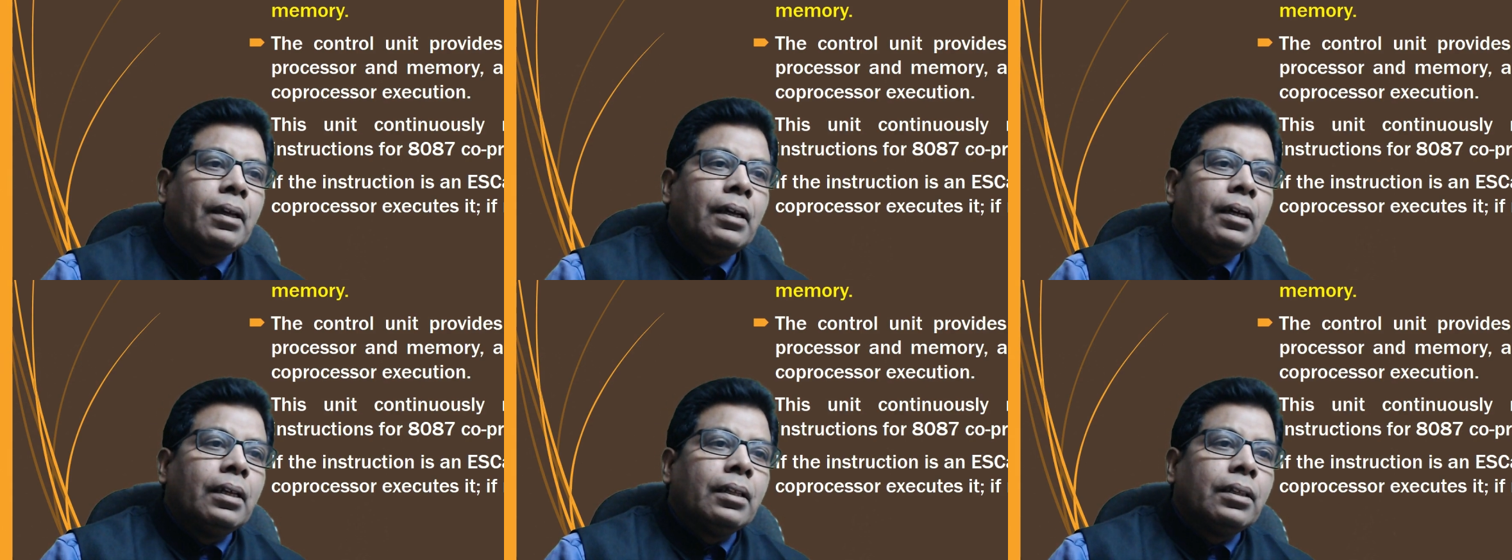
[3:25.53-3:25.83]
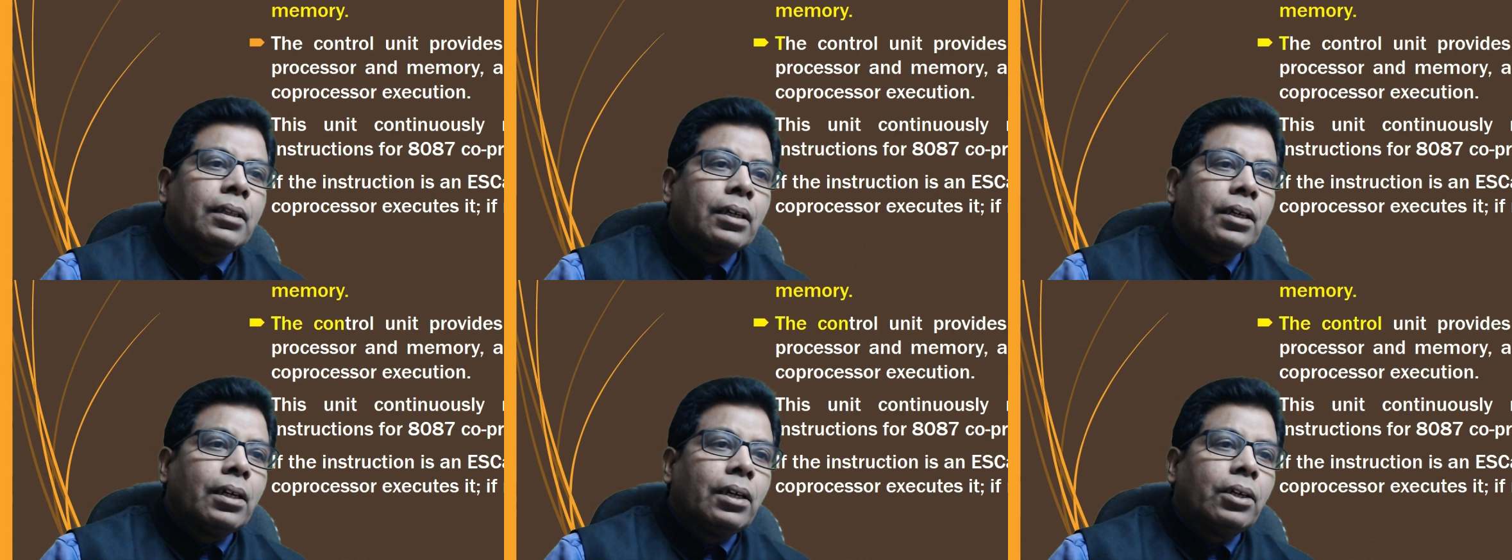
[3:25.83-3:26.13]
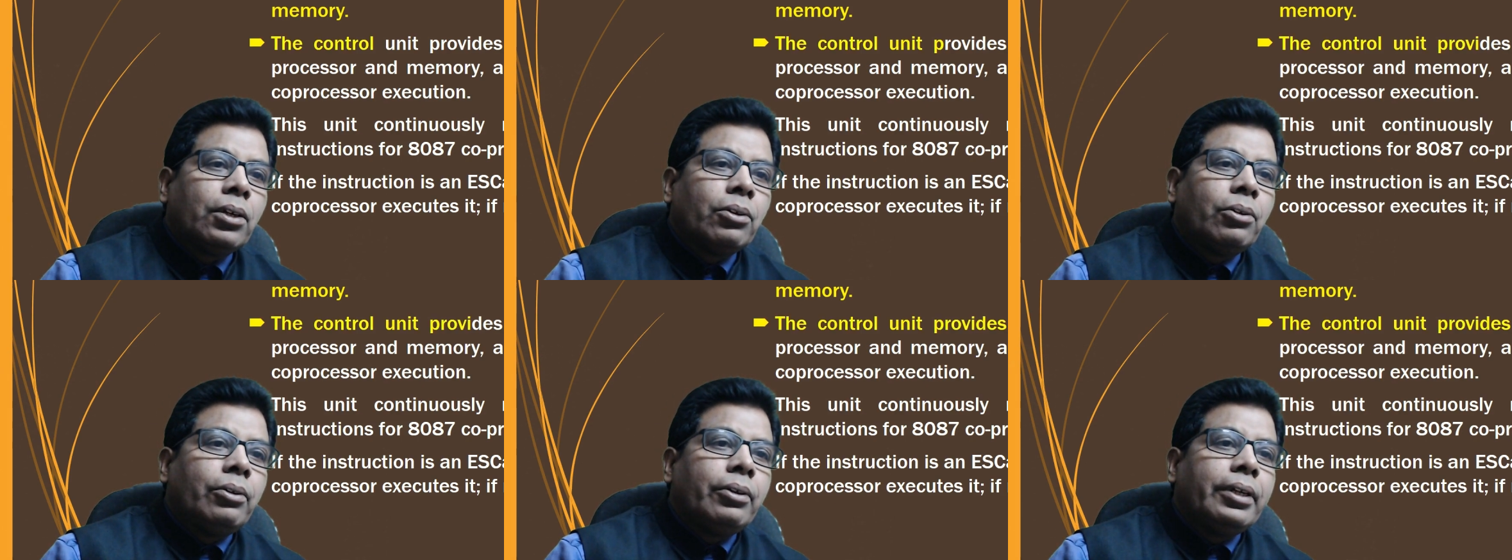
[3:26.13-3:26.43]
The
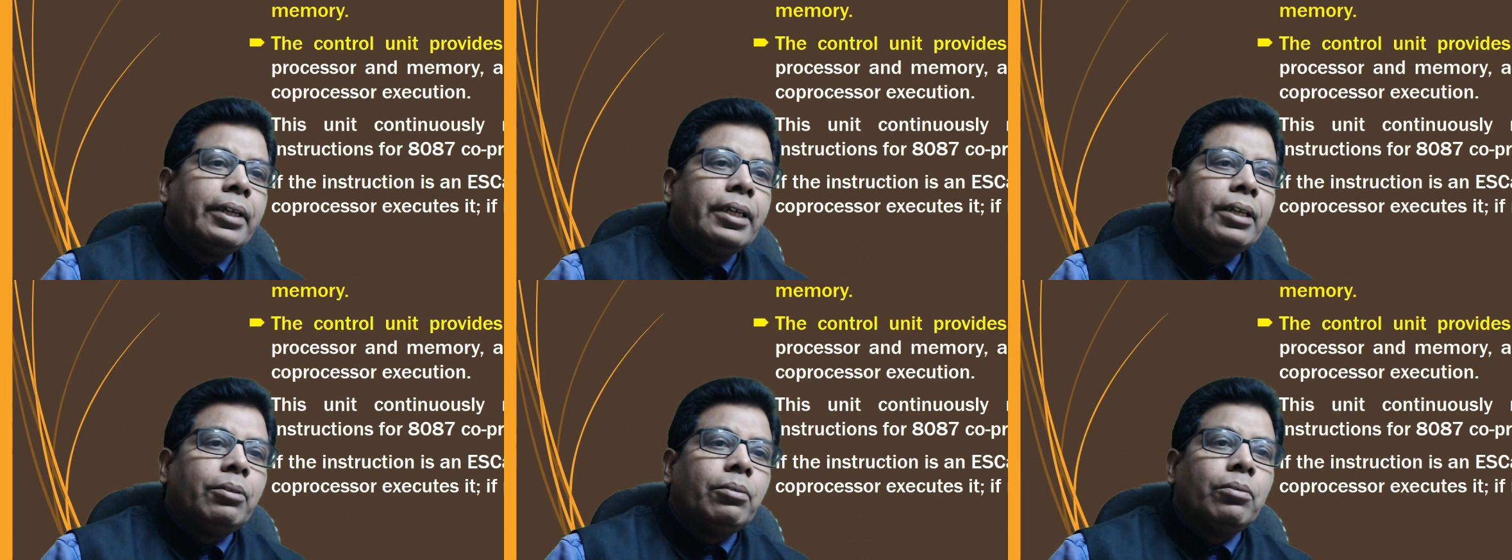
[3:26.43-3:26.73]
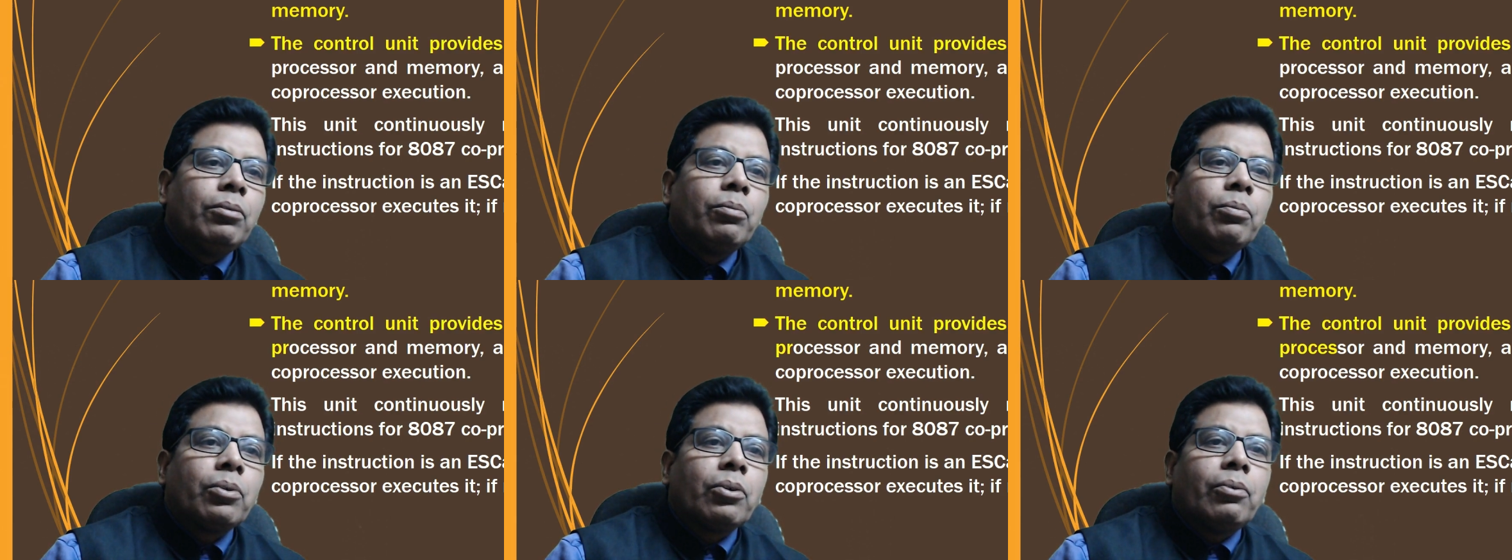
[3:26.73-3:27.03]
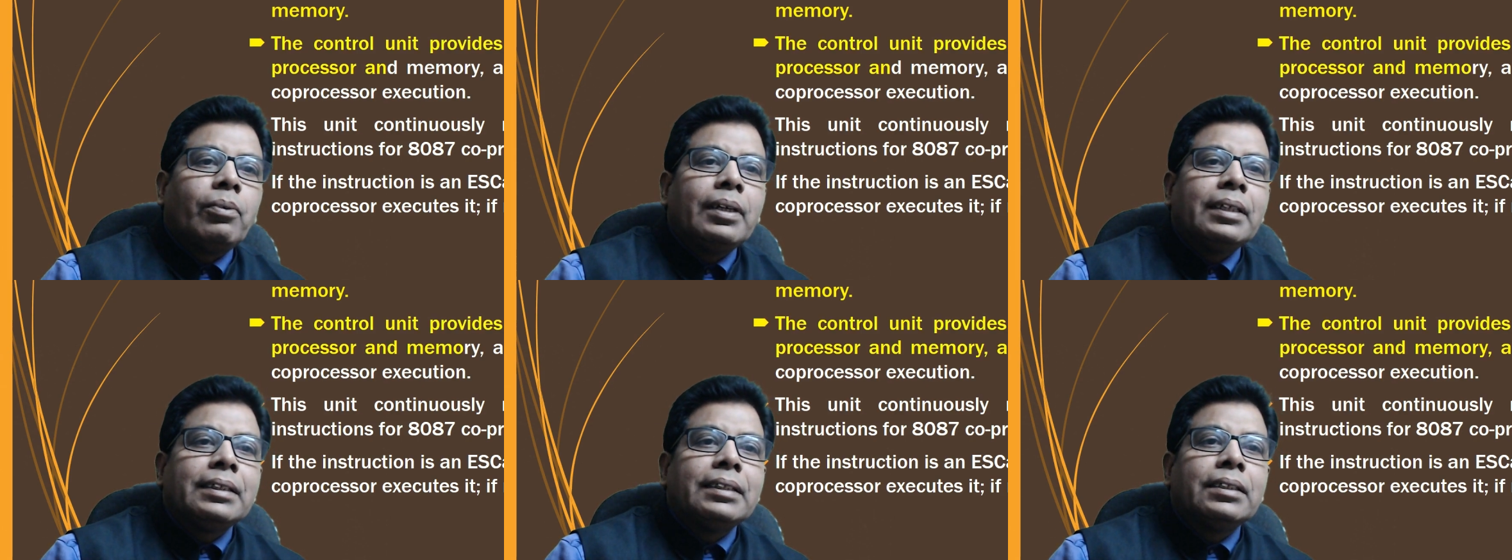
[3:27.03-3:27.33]
control unit
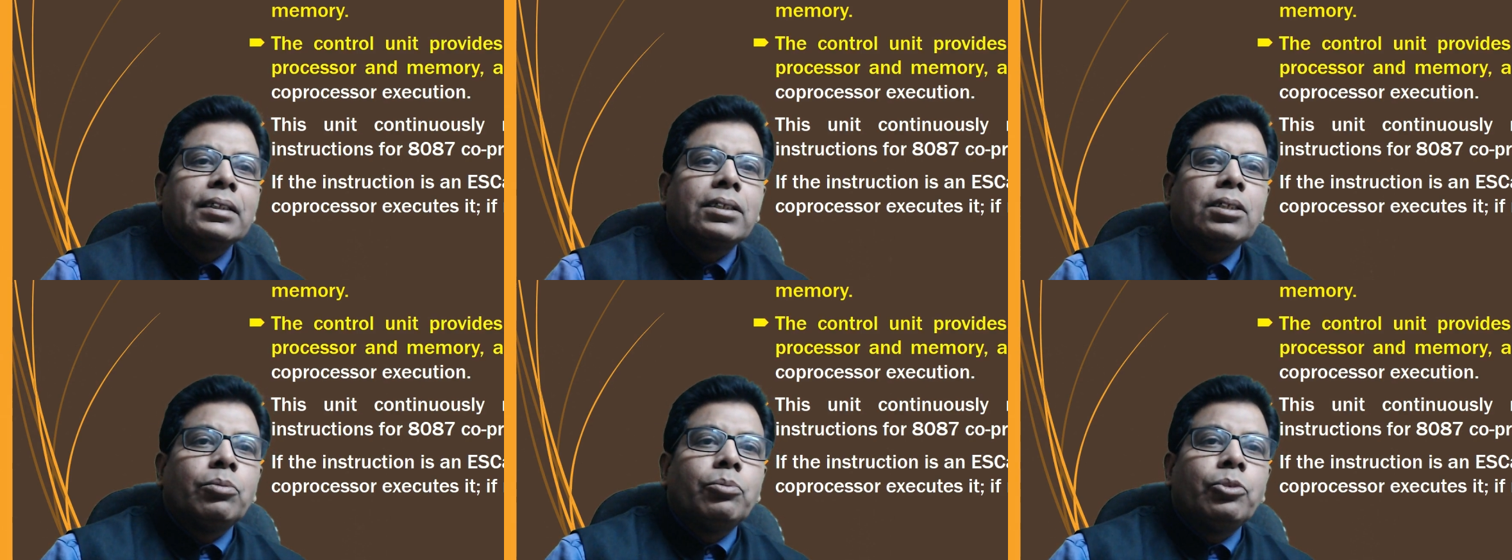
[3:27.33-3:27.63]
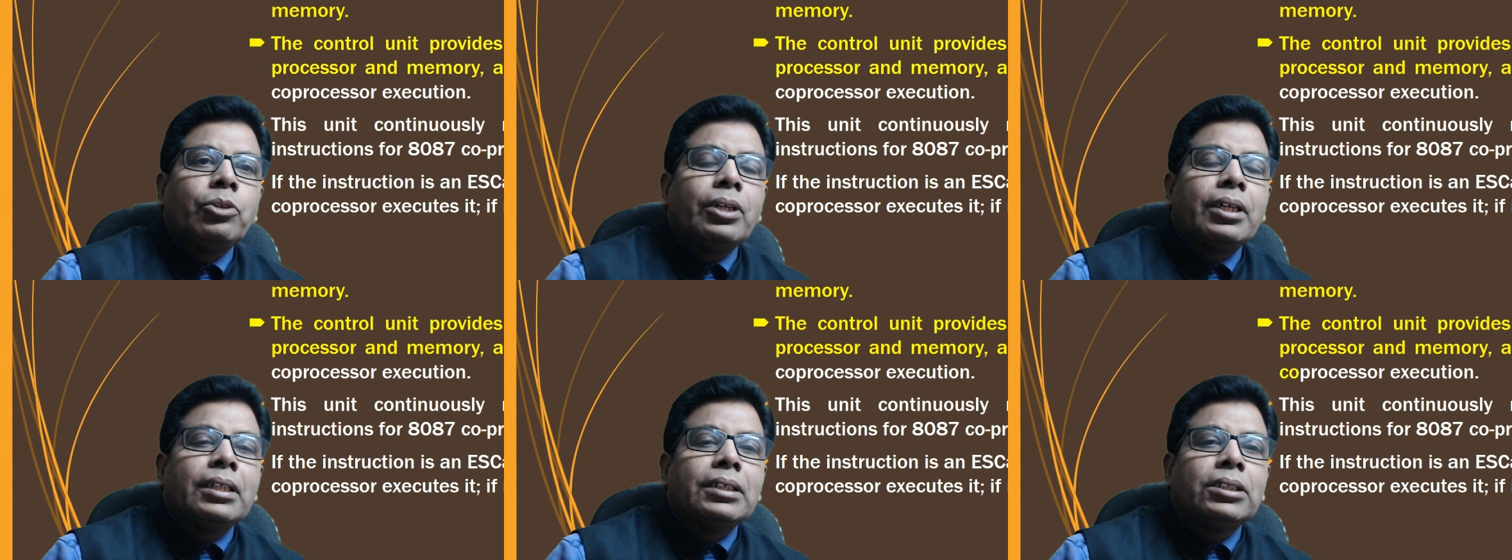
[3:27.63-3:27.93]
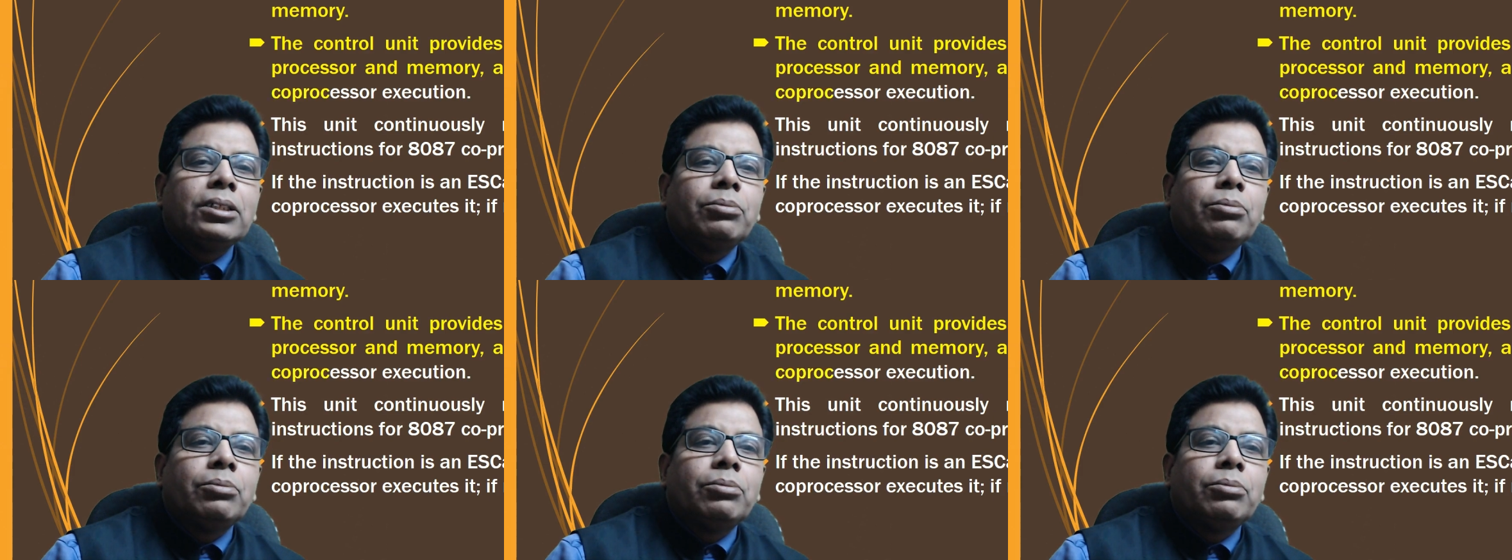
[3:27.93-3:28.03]
provides the communication